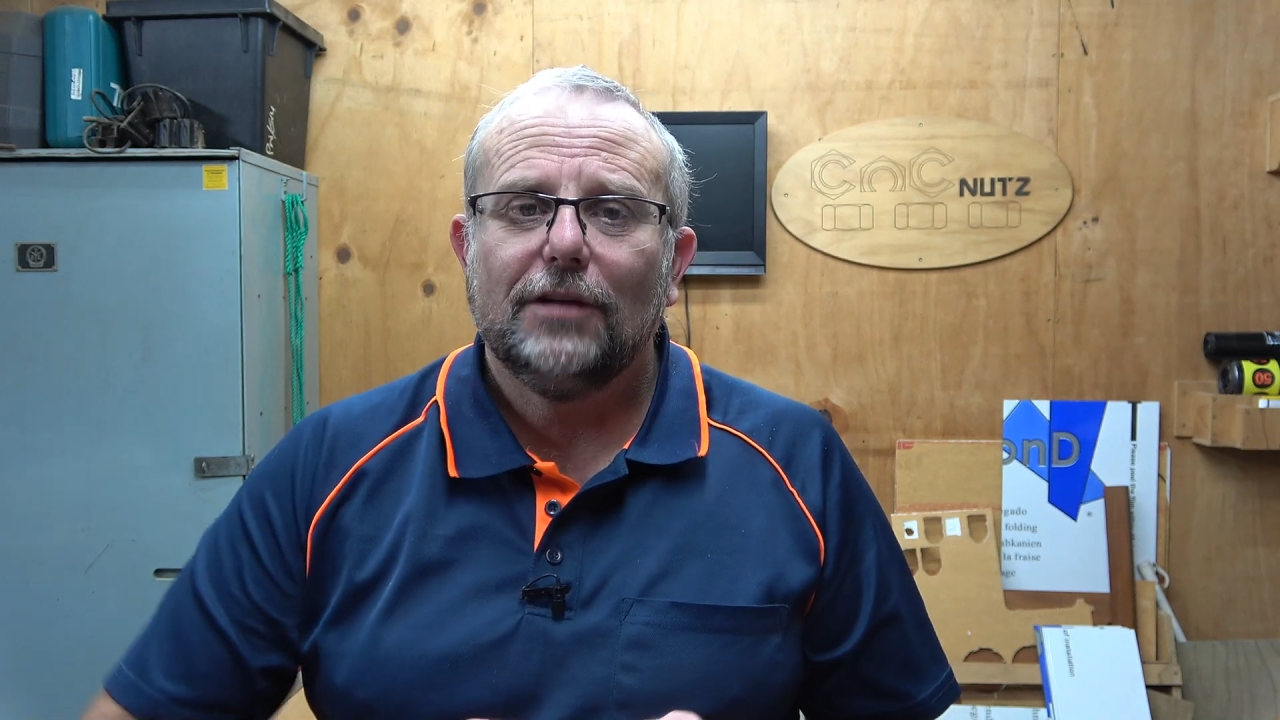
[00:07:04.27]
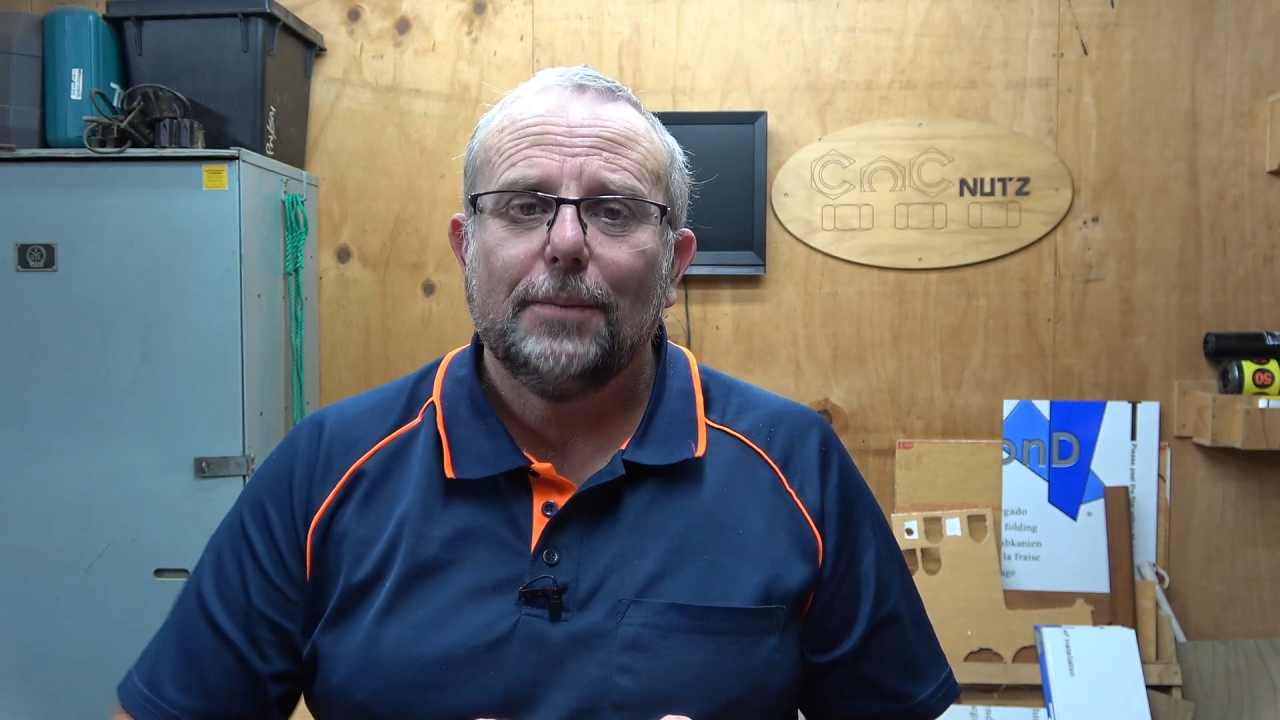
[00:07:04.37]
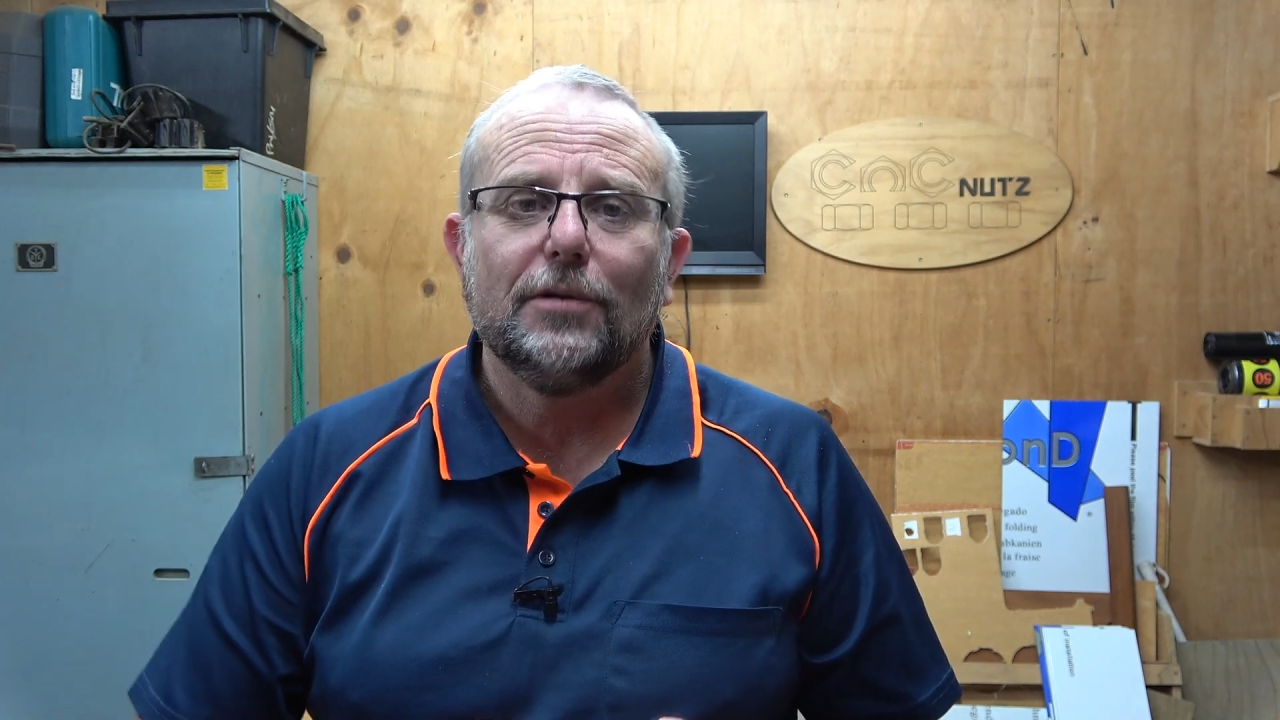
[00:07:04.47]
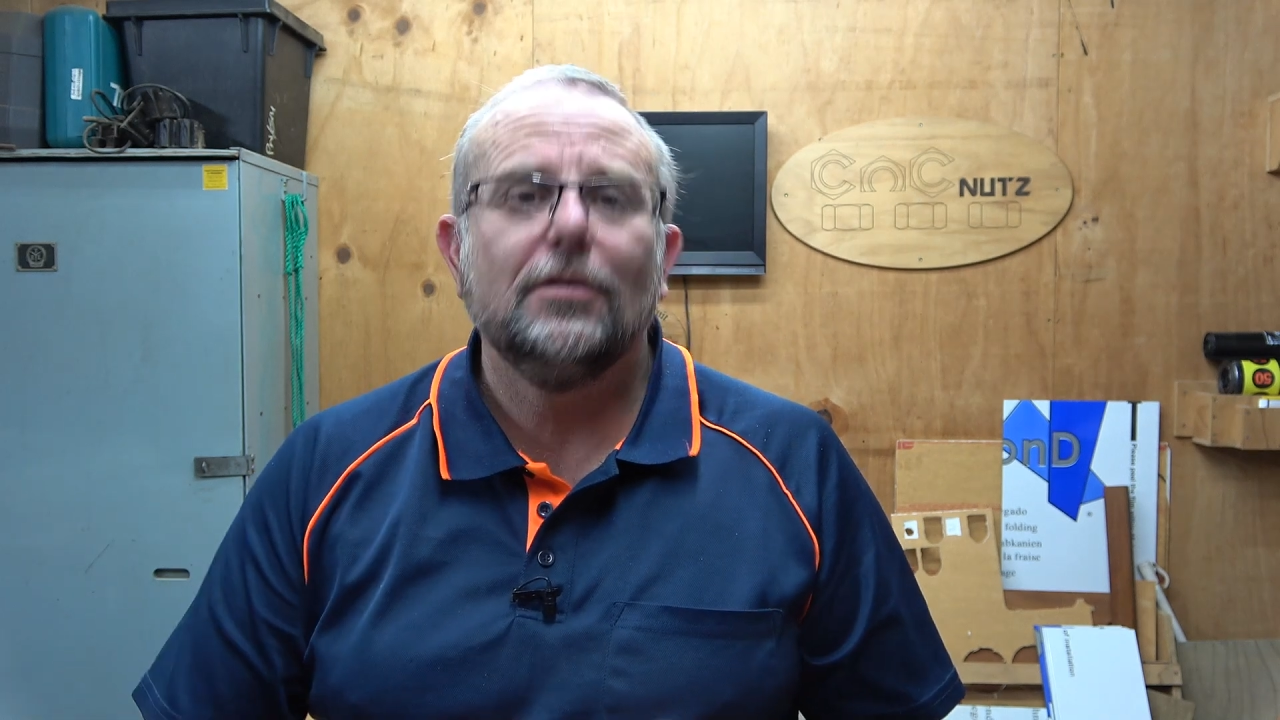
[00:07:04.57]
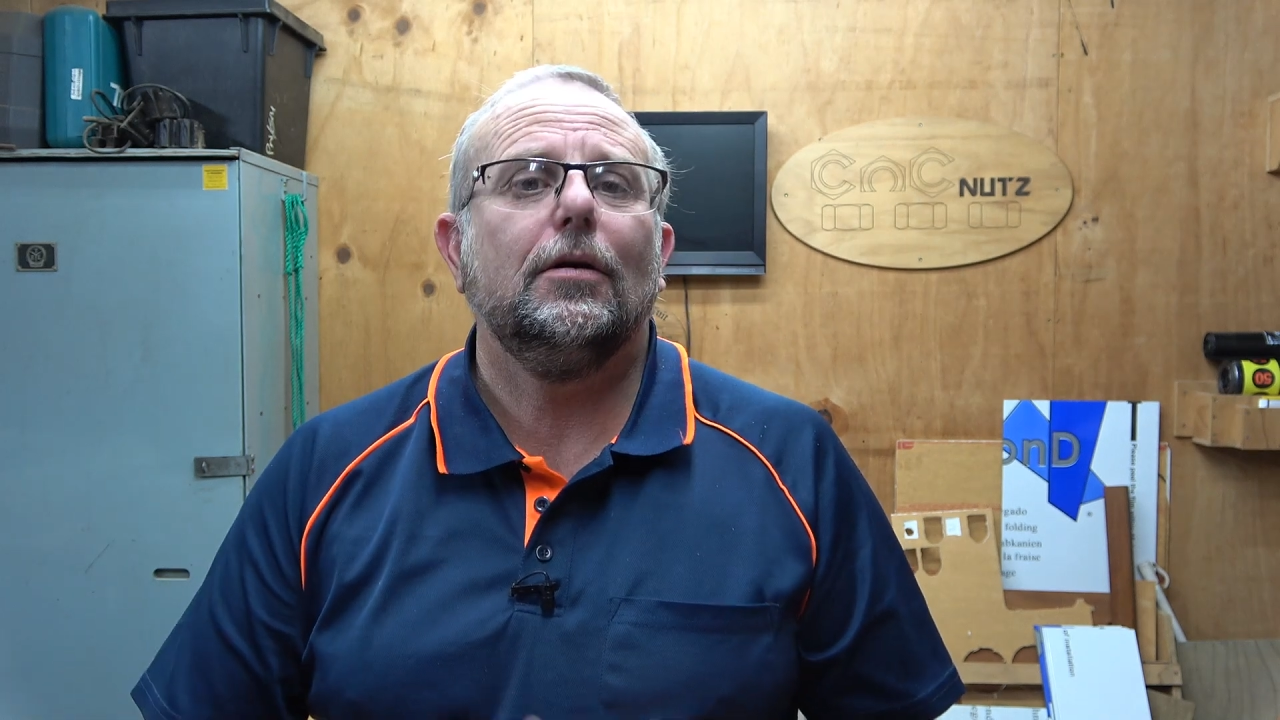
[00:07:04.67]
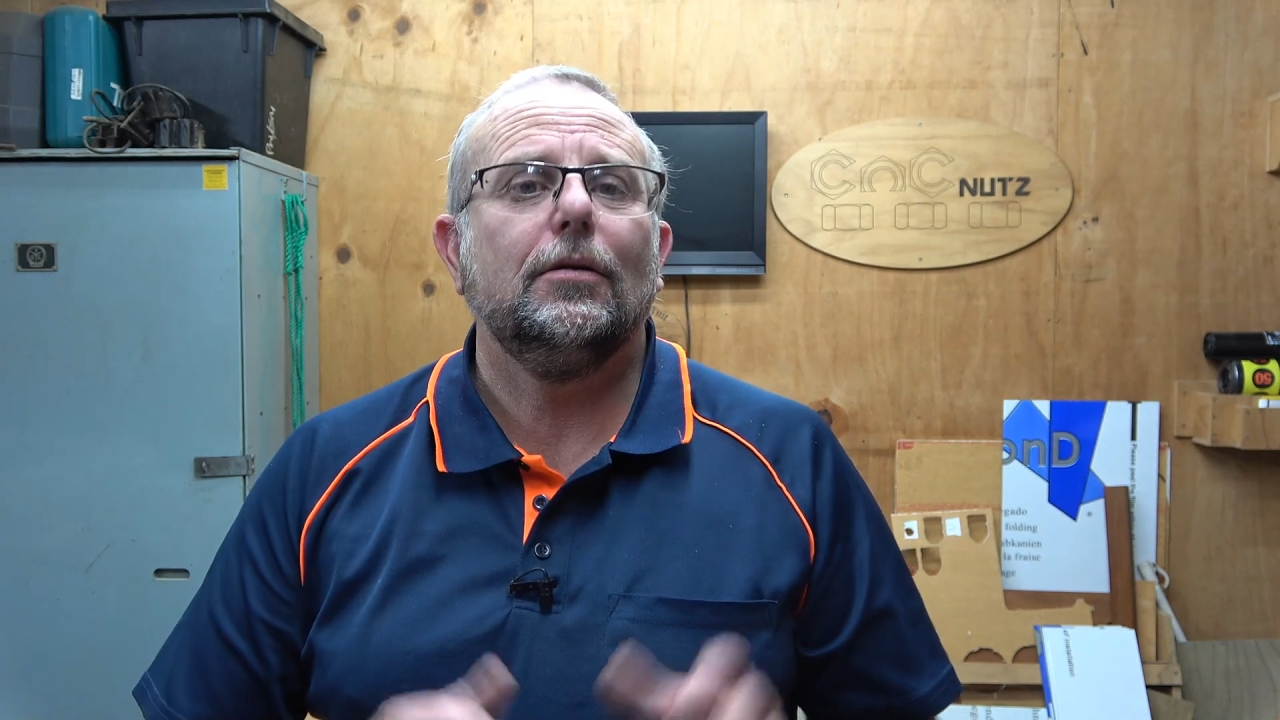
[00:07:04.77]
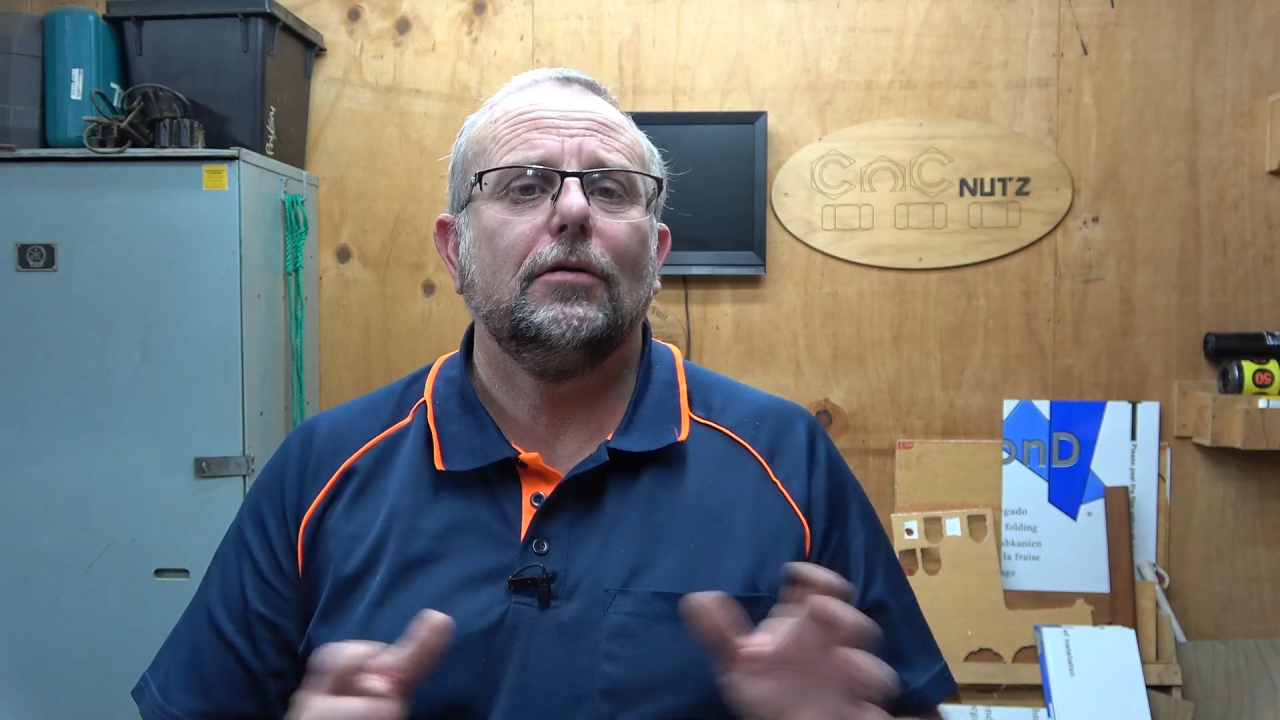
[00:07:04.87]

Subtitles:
episode,